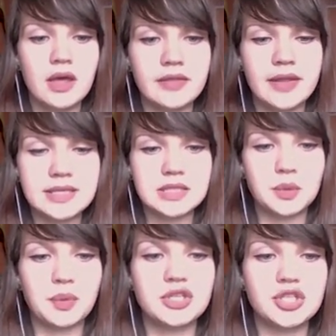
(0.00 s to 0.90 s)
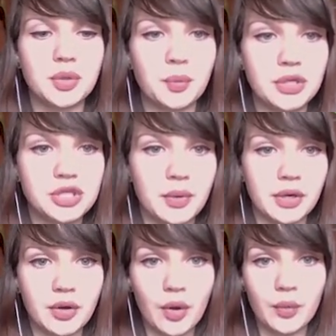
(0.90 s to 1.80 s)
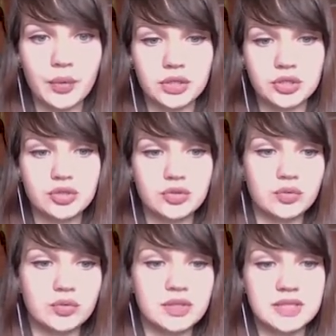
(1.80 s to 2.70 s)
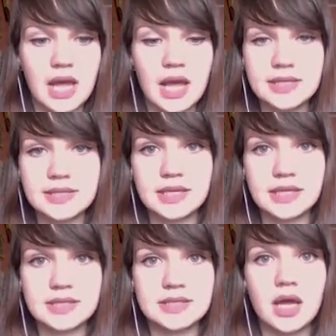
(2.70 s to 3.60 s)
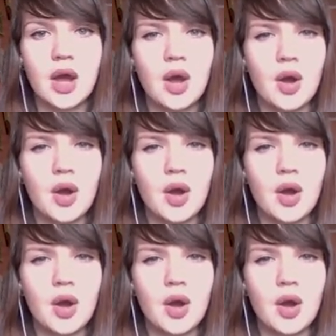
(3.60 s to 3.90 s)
The next feature which we're going to discuss is